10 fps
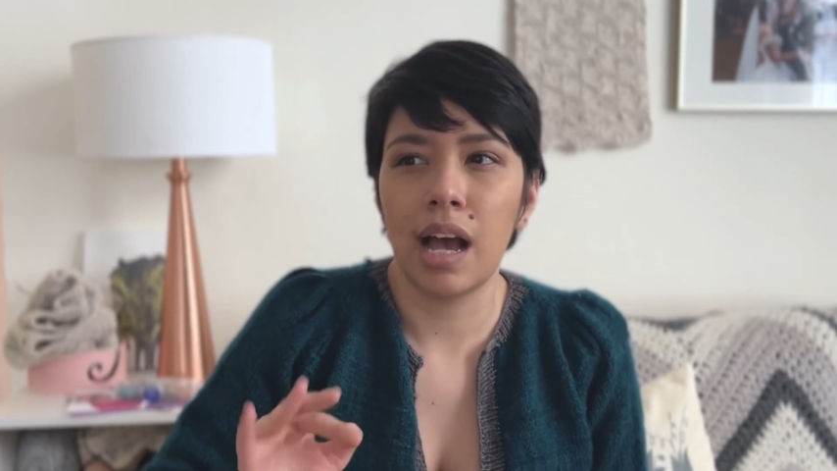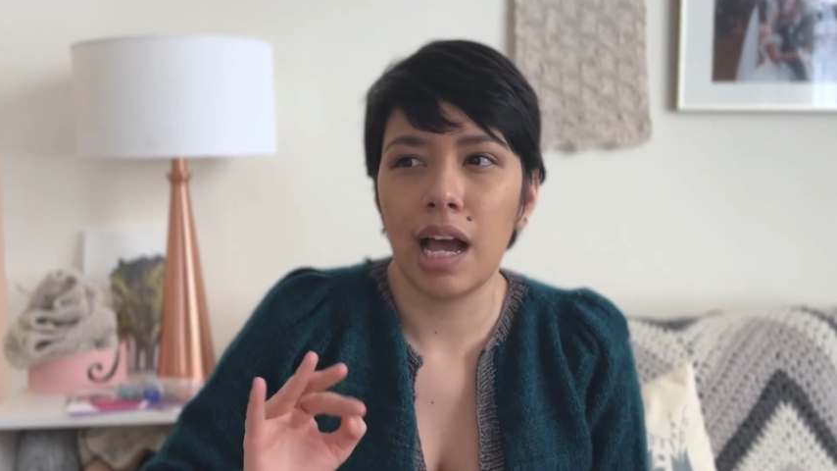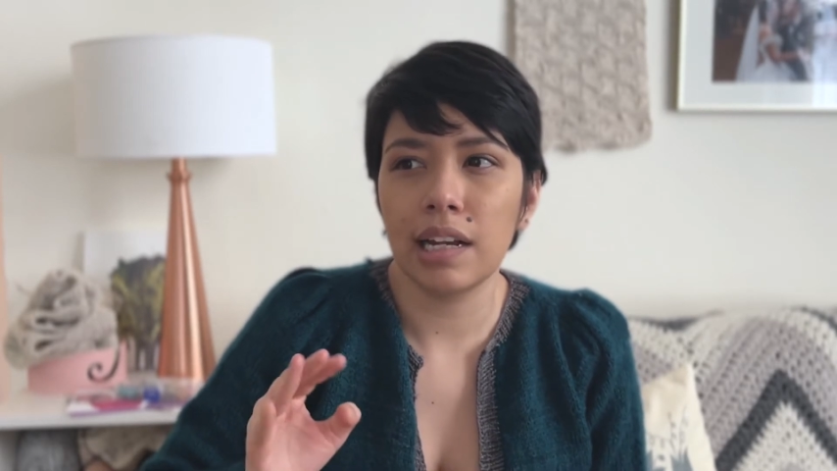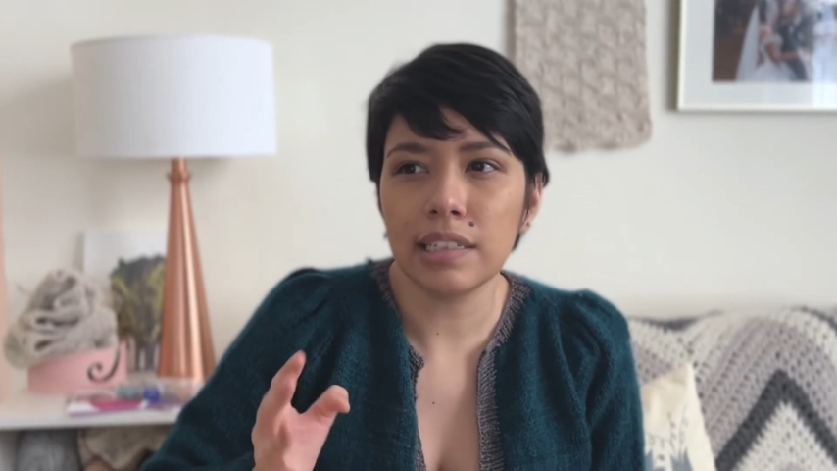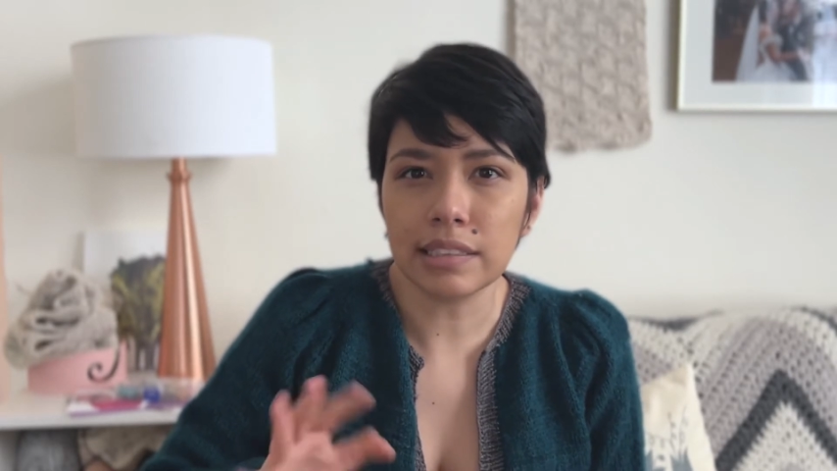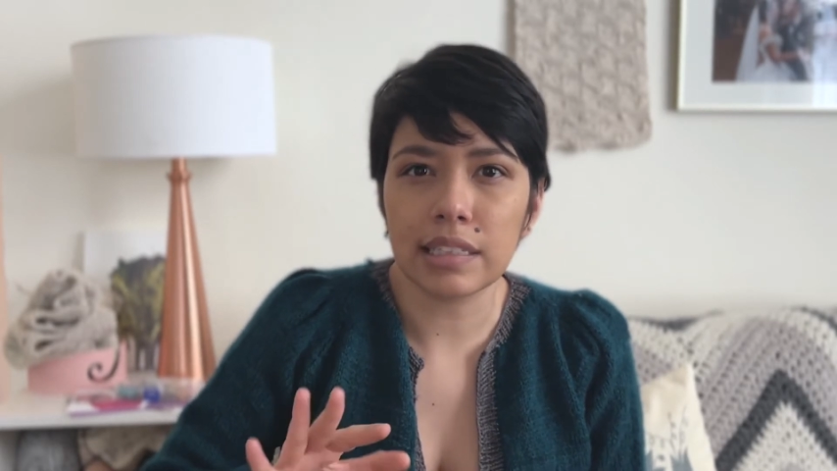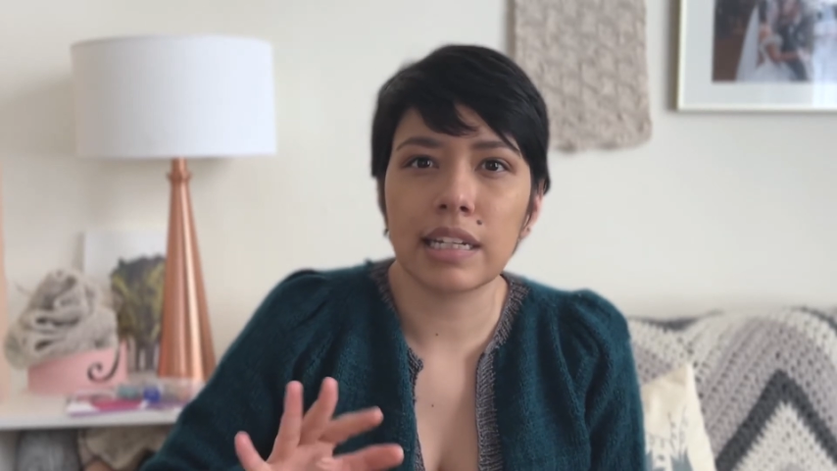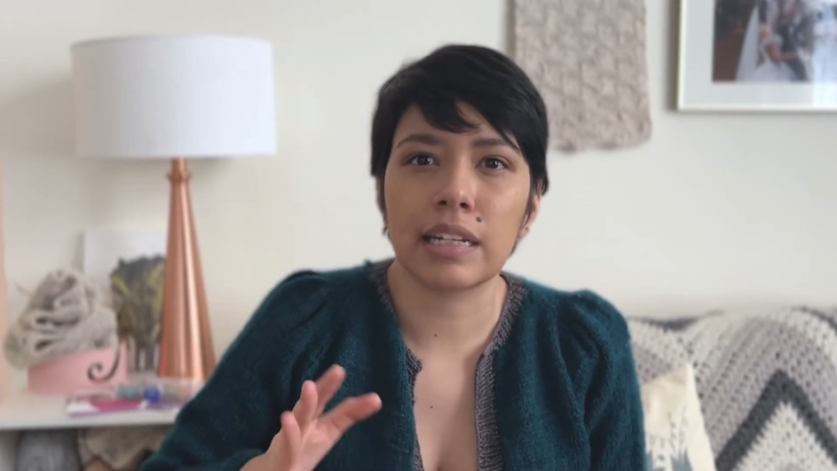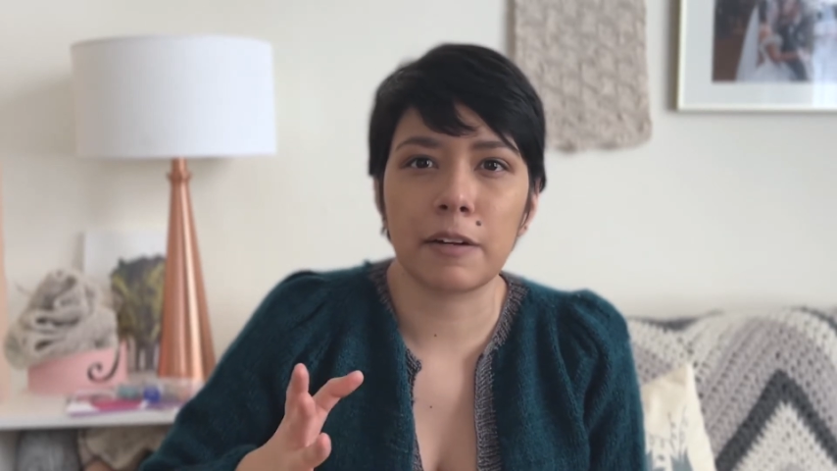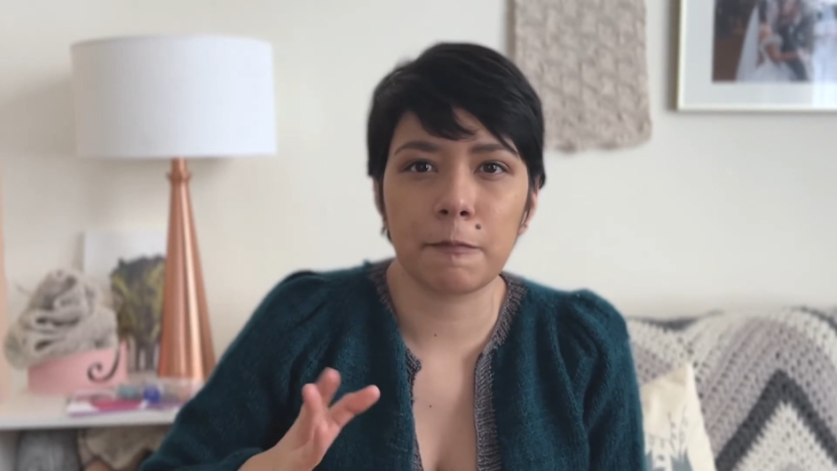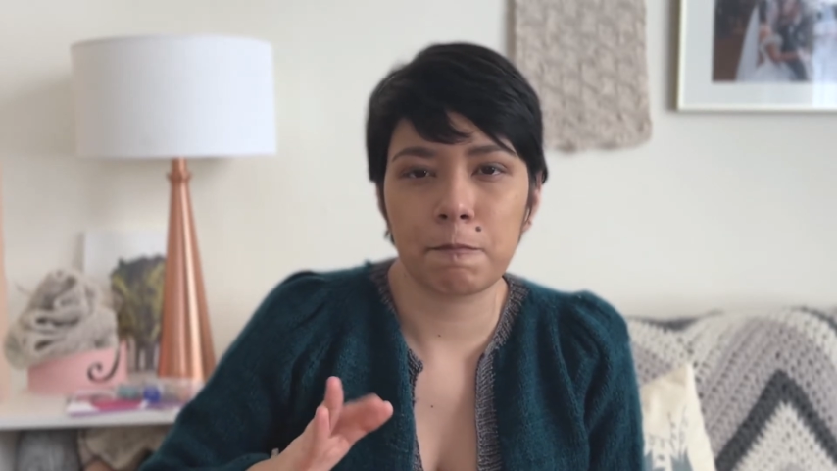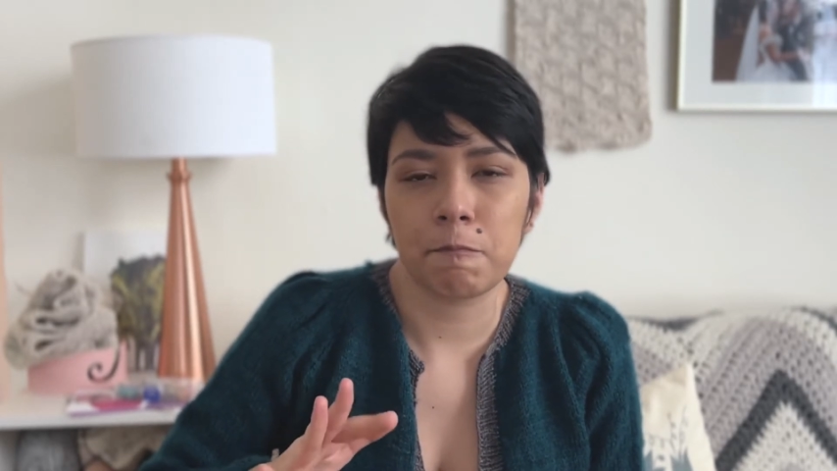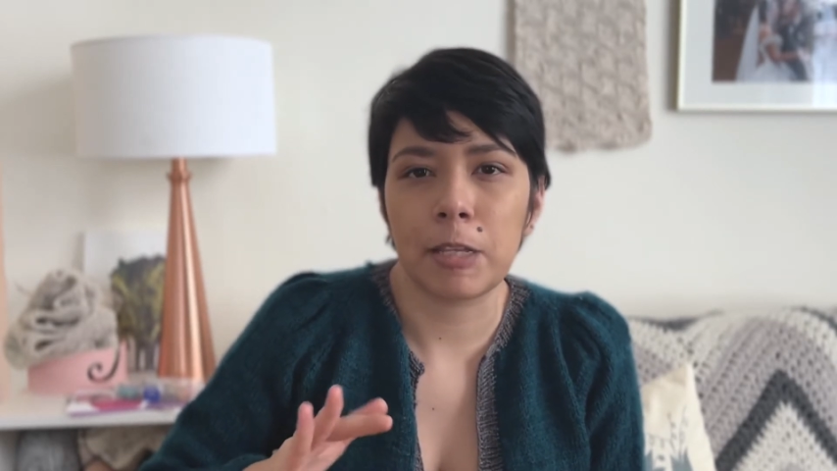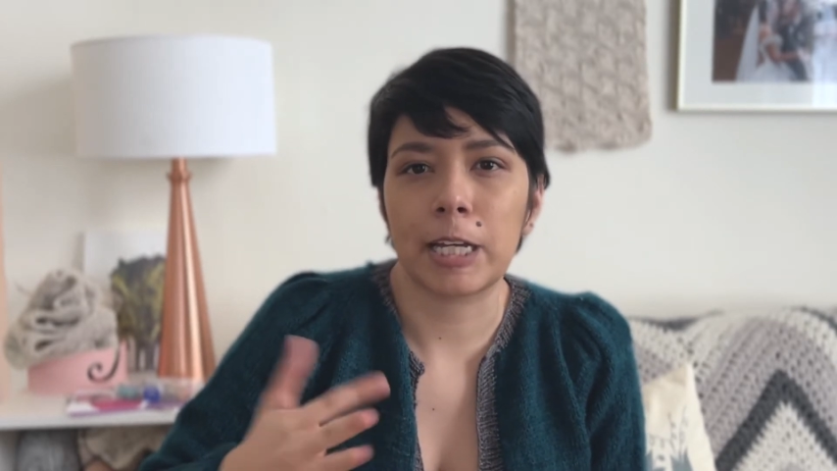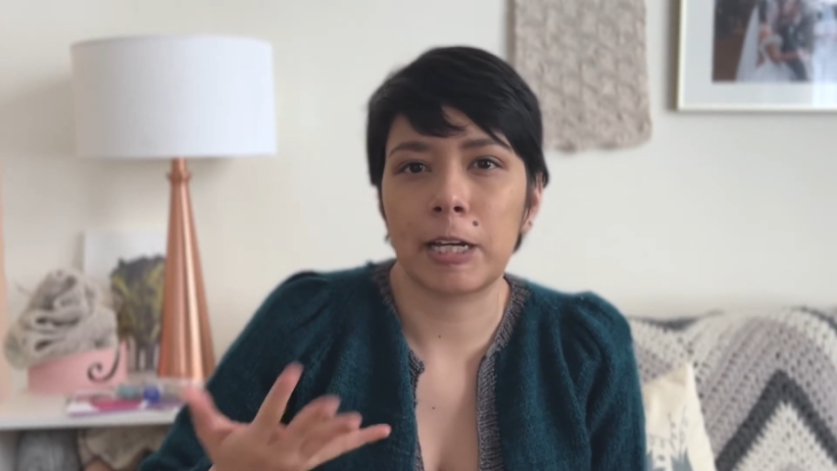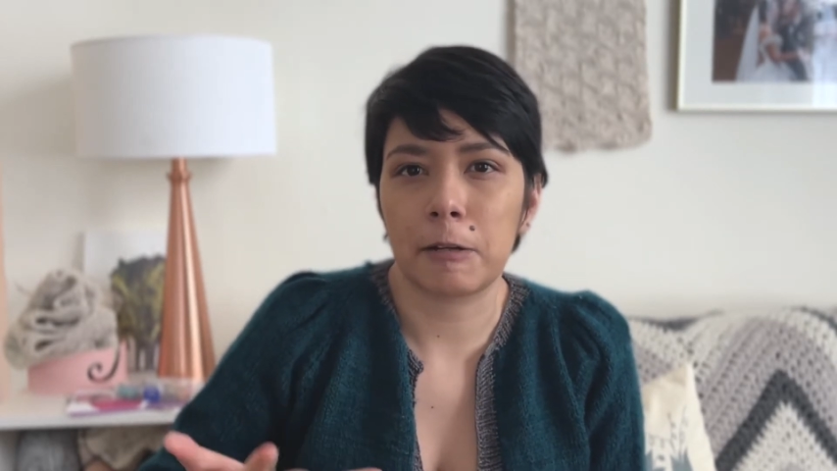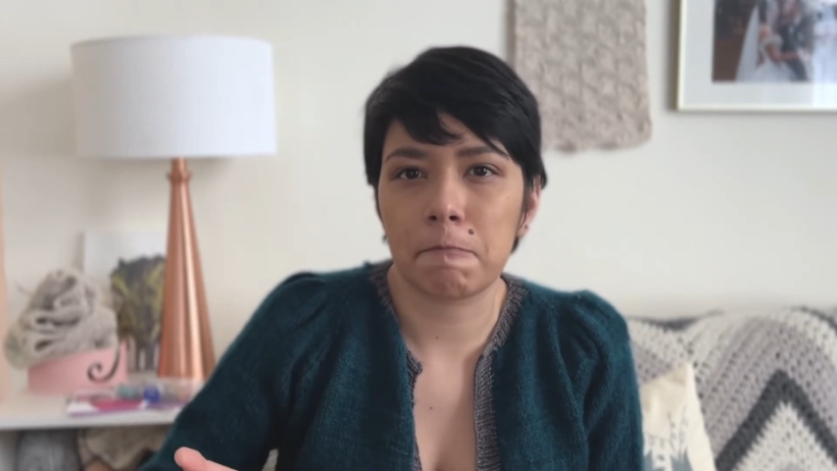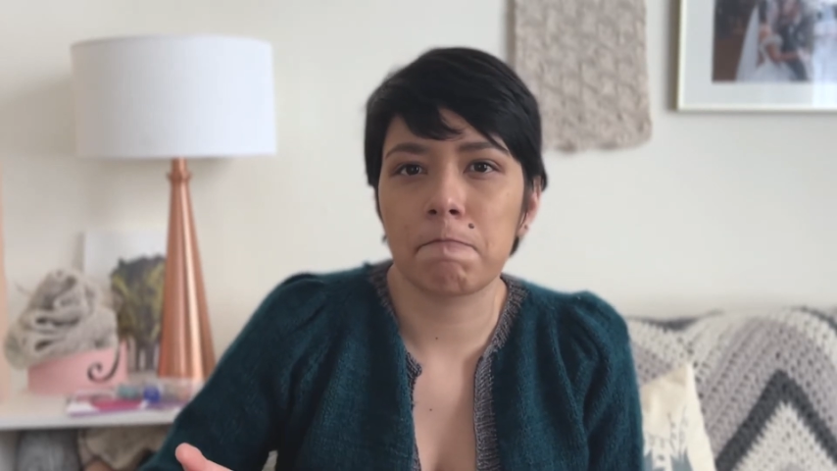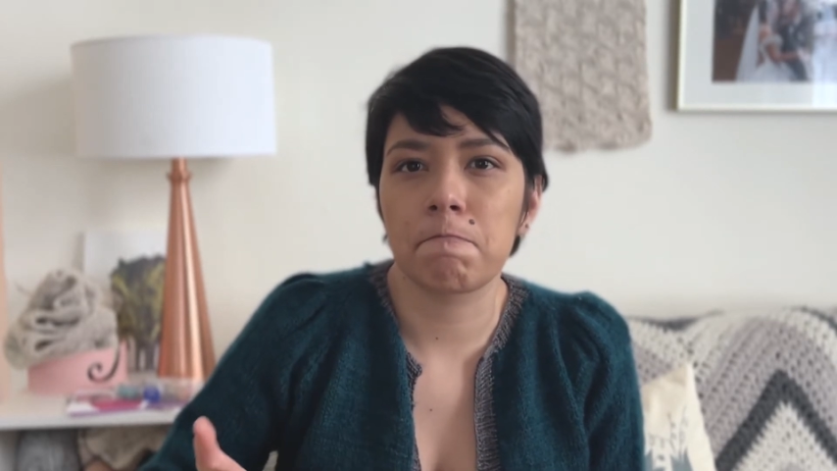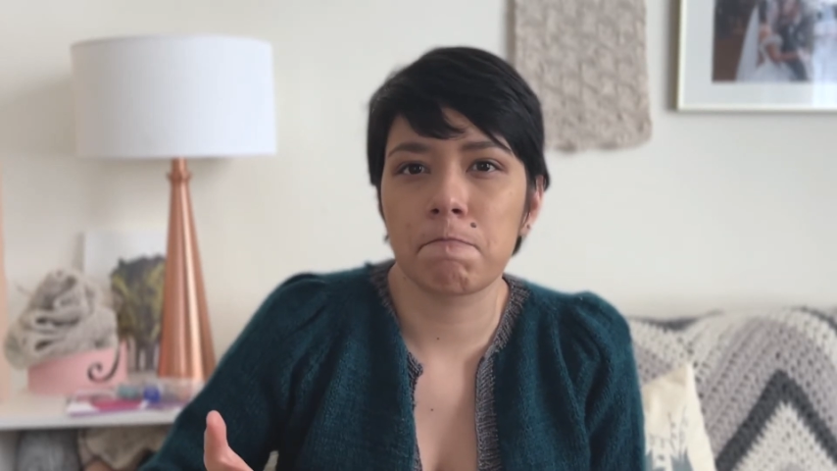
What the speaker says: at least like a